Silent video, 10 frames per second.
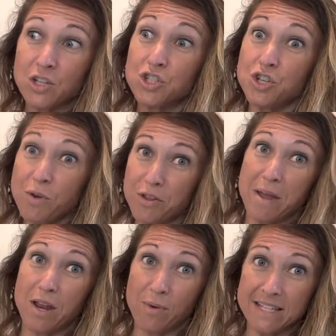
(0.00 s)
2 other
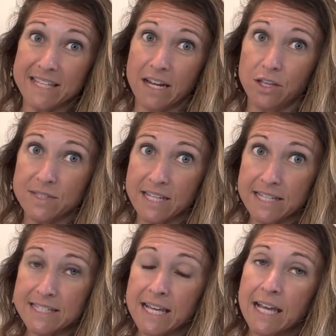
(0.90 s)
main ways that I use this
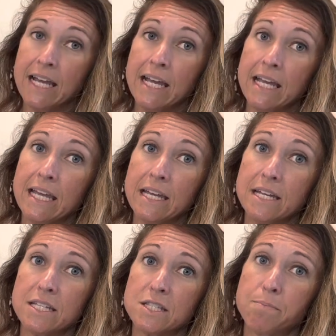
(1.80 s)

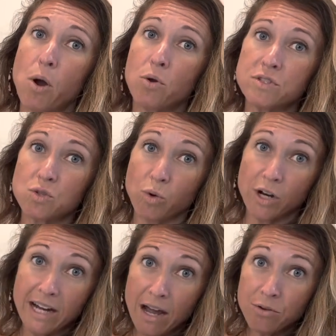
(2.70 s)
is
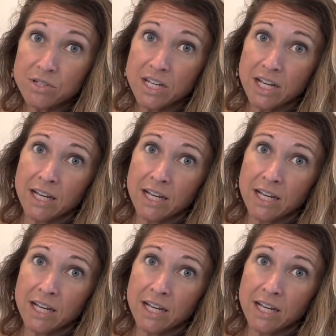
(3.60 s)
post-workout.